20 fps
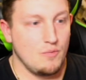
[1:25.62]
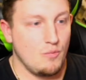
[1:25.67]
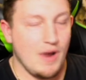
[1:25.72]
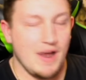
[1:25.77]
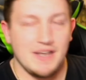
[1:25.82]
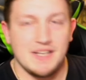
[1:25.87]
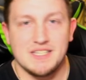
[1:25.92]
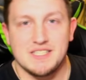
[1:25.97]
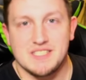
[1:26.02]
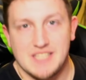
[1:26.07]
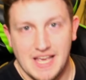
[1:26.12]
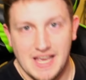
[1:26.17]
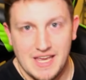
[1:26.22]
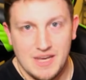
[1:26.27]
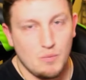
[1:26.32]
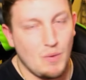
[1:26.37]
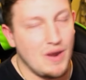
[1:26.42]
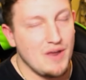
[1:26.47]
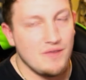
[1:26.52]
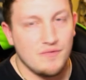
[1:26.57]
went
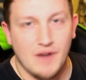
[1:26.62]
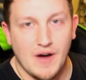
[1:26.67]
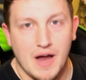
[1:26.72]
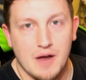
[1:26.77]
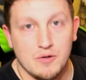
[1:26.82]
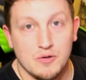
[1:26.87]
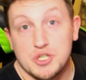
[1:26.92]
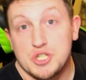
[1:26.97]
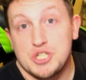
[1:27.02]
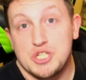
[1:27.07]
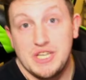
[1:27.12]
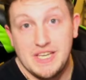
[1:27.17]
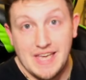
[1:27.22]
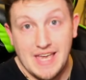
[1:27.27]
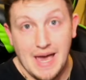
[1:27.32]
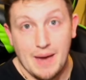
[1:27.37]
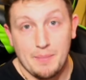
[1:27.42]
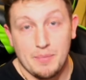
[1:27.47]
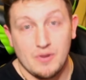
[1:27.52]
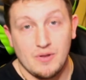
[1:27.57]
insane, went viral. She
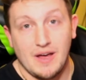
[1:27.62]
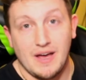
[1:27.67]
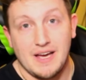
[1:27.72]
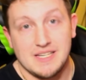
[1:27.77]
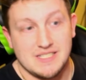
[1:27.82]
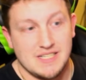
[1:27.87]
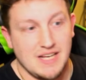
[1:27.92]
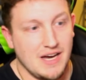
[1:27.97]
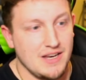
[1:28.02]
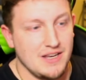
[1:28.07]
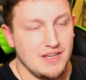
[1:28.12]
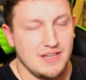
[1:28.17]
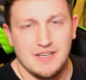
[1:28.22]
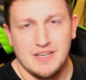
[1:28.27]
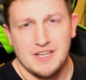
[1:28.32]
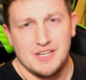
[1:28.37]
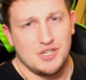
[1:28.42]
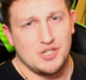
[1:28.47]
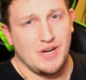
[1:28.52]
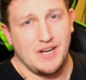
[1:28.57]
capitalized on it,
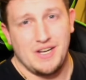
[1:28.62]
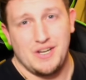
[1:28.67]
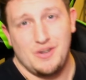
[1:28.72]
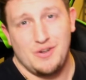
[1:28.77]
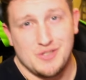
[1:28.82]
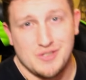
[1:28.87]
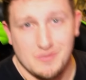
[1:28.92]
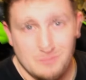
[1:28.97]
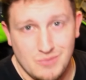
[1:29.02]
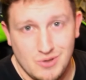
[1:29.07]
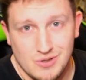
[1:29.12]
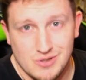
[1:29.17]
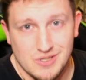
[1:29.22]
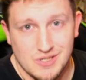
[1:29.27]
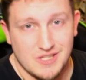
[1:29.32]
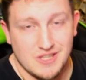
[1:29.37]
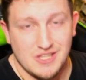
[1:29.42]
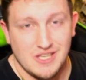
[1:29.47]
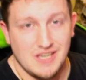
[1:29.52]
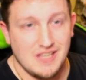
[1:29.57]
tried to do some
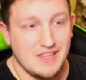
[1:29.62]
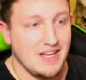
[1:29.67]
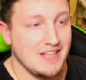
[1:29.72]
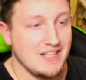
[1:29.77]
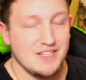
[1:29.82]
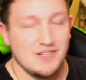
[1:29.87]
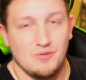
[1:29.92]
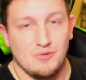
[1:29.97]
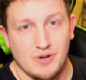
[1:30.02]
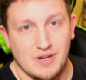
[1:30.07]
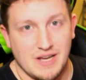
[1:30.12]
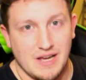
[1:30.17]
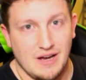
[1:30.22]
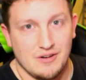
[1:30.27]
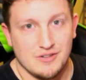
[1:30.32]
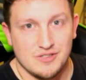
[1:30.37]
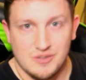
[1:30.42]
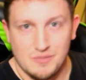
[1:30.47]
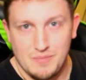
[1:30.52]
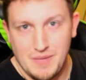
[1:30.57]
music thing. That didn't work
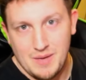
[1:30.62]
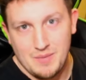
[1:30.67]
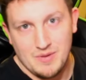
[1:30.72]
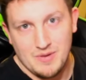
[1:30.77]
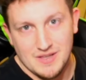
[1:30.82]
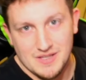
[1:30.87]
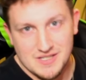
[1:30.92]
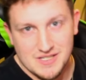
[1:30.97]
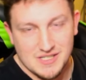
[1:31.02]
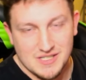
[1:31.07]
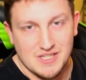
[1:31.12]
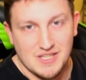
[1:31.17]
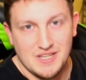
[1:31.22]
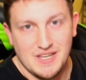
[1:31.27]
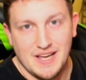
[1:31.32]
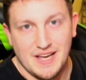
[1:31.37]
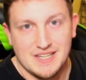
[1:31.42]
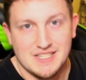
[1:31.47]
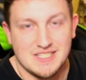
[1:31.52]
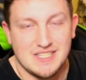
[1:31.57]
out. So maybe this is the
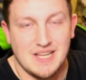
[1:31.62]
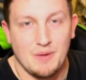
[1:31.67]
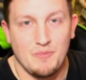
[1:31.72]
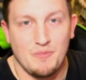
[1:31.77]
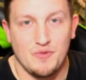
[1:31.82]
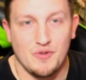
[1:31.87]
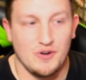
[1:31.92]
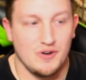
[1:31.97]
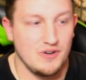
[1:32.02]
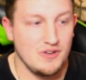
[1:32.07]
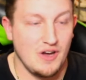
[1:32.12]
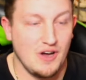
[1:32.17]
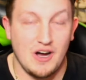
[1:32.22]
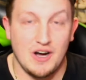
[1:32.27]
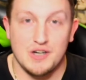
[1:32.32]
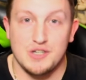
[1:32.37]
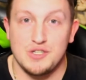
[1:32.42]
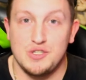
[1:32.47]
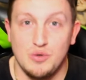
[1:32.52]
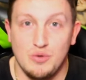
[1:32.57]
next step for the
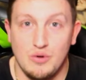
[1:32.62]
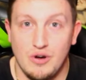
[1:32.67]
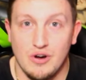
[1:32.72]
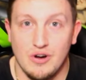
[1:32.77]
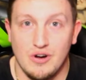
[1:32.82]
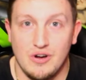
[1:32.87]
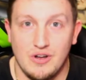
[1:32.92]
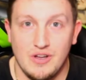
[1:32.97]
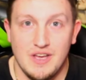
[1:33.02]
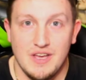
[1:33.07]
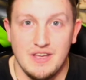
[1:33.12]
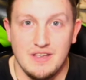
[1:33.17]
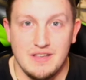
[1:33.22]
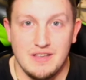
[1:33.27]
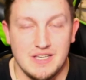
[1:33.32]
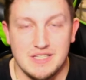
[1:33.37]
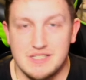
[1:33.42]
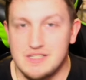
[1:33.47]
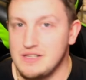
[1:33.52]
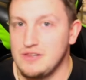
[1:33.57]
Hawk Tuah Girl
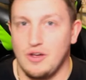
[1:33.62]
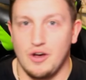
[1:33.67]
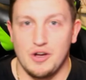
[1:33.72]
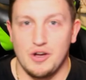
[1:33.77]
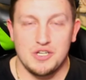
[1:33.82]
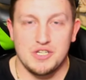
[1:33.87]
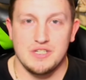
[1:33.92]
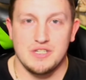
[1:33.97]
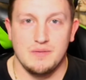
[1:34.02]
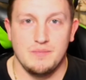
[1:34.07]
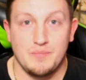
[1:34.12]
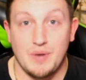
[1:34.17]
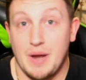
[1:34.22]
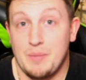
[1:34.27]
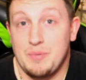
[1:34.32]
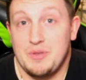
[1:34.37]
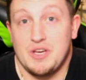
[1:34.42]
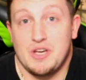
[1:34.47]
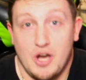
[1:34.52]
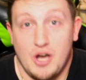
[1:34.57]
is launch some,
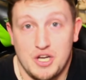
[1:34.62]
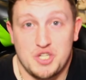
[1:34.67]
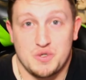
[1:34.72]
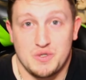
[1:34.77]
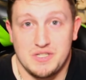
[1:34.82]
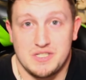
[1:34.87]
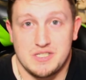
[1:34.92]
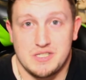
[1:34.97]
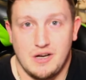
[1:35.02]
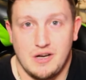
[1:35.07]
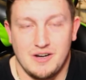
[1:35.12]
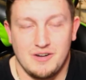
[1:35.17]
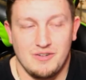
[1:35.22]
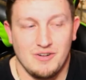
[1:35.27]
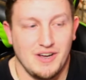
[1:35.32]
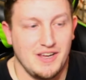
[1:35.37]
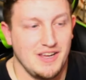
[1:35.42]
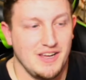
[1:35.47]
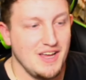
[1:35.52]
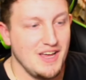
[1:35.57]
probably a country song,
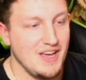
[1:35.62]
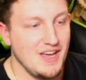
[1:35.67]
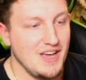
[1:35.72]
right?